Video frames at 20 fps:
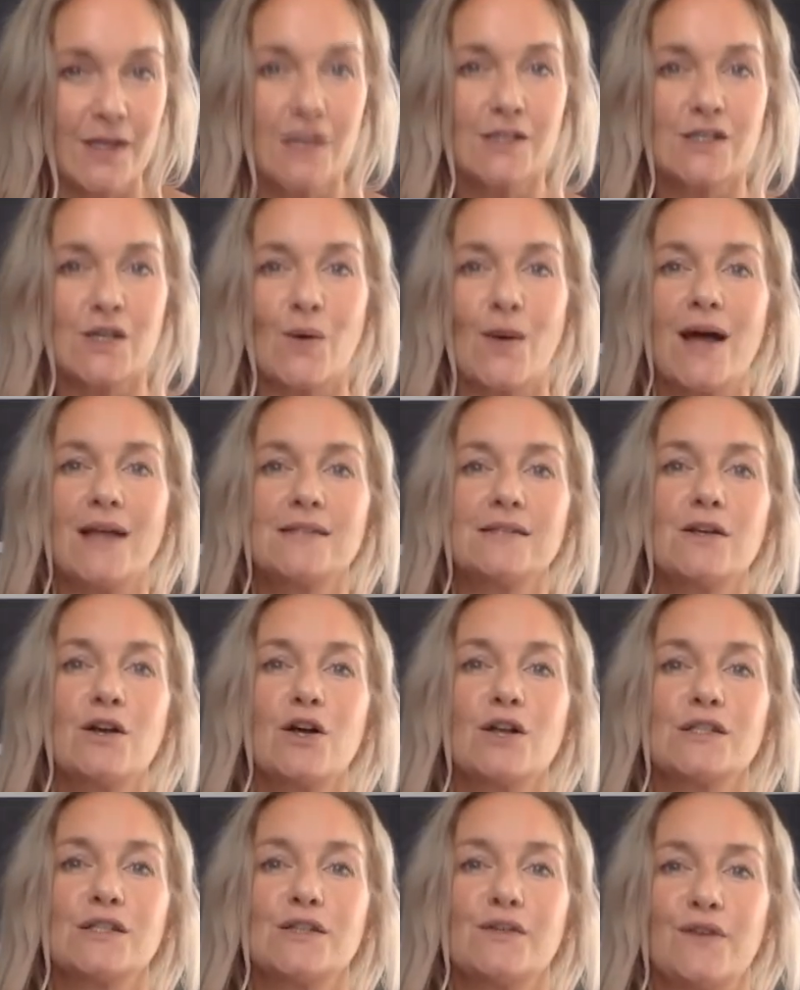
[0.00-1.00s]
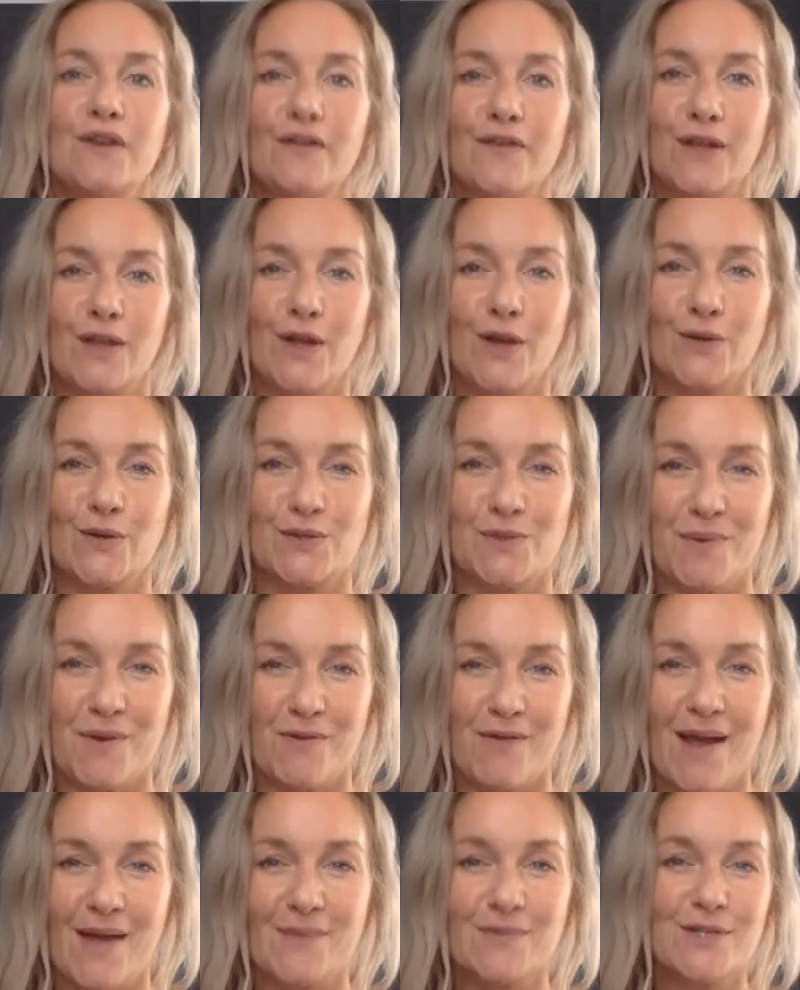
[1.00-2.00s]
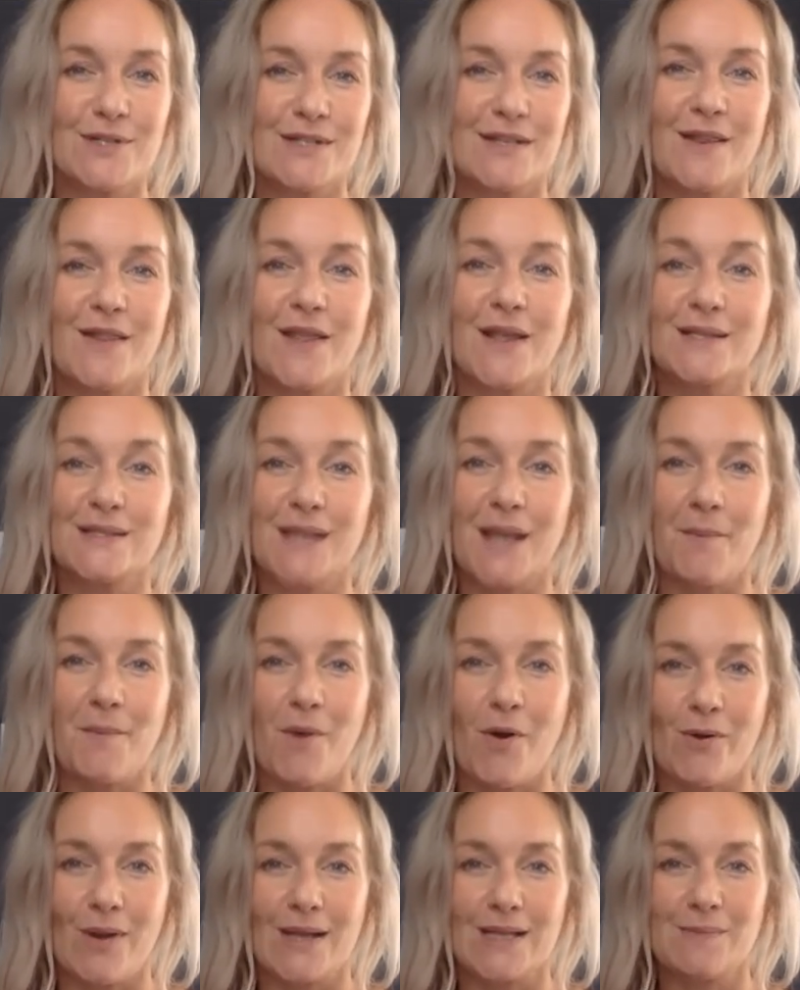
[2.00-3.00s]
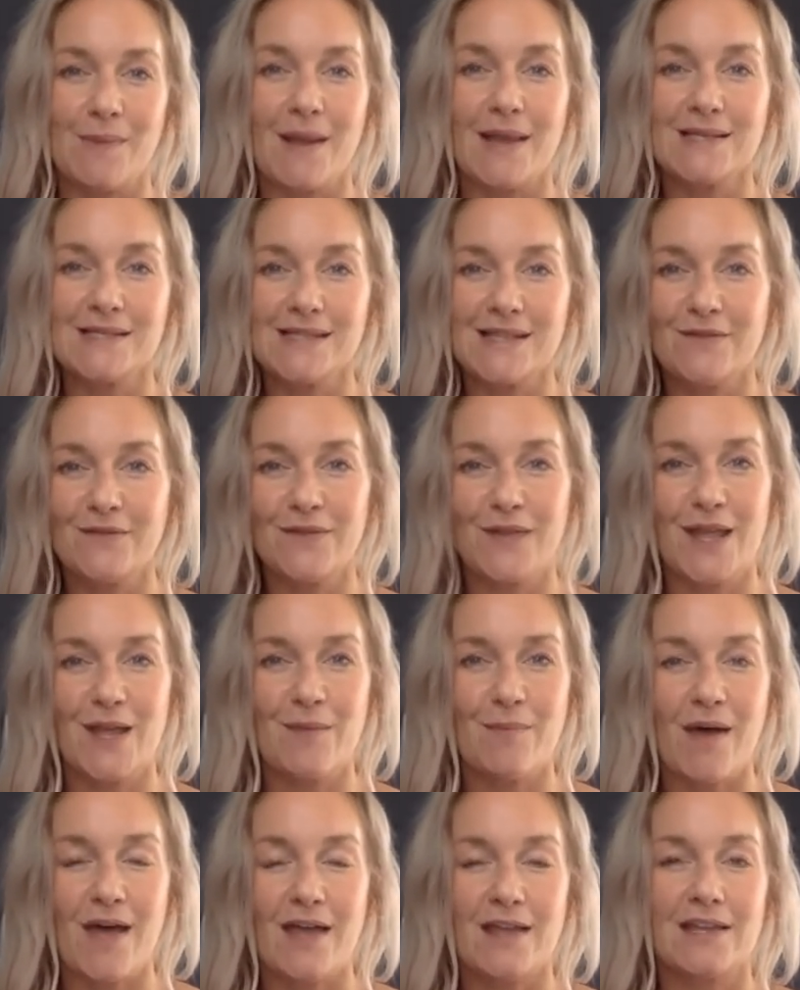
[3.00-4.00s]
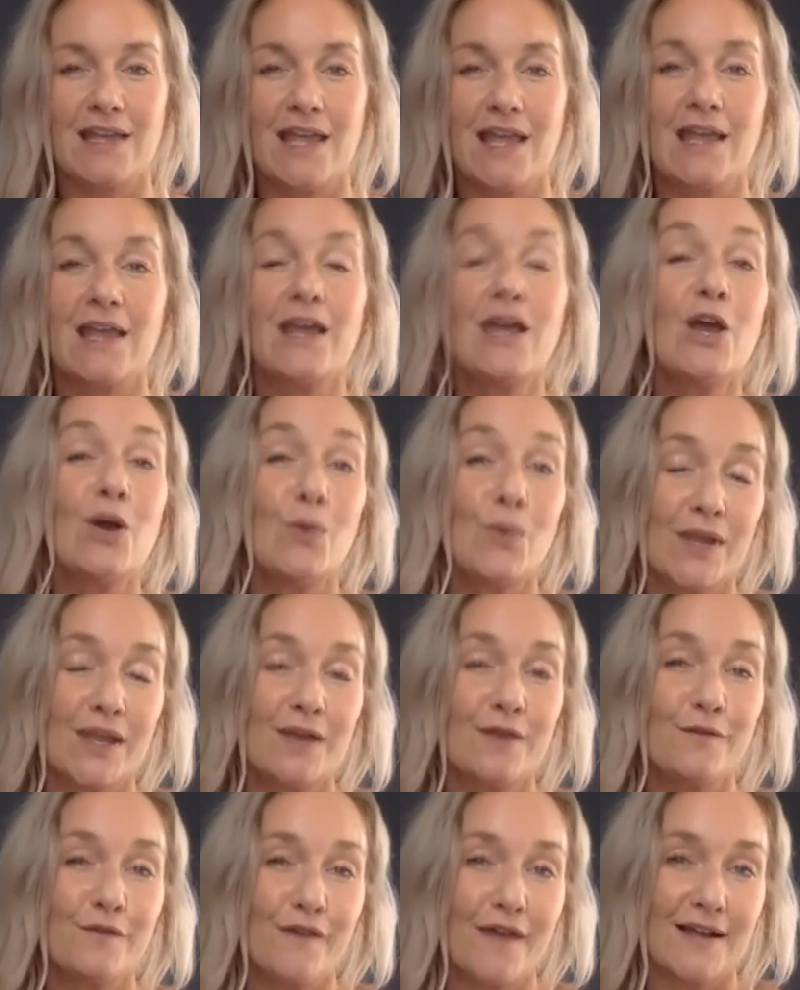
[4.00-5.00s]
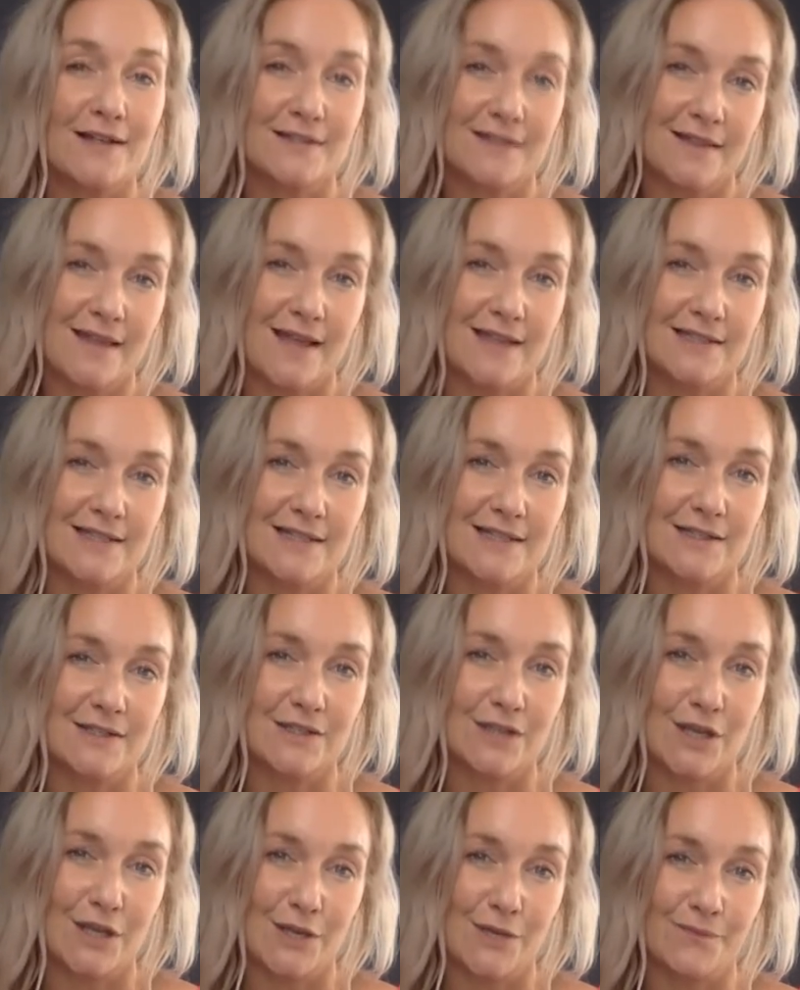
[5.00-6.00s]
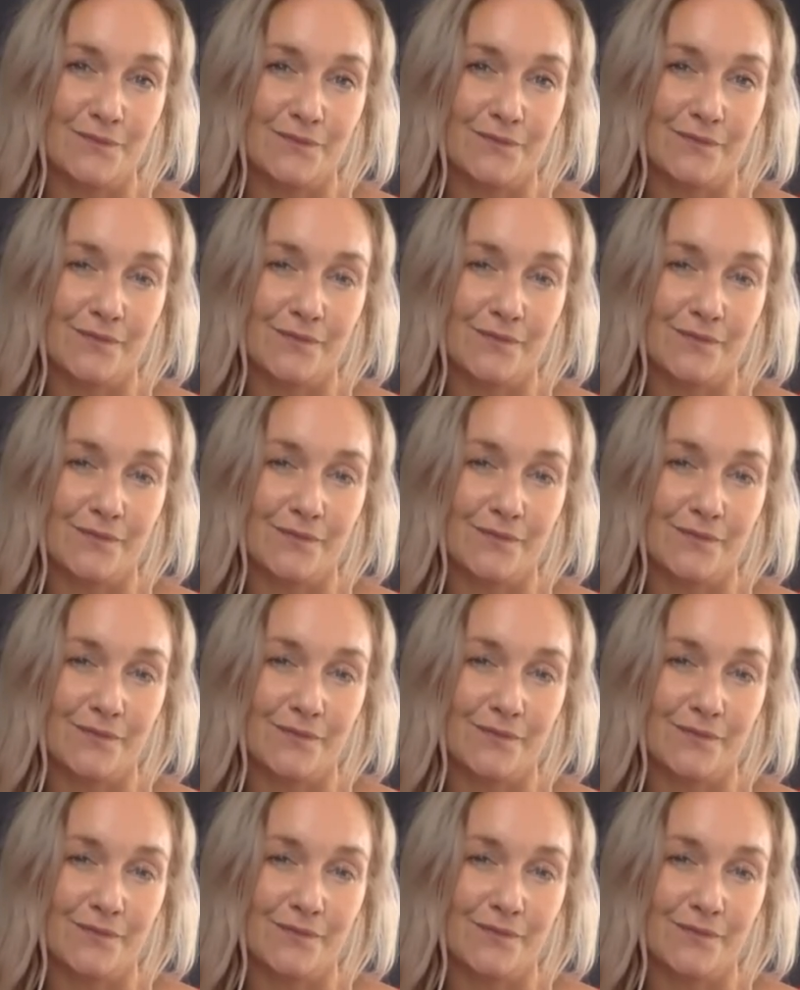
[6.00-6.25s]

So as the cost of living goes up around us and things get more expensive year by year, we can factor that in too.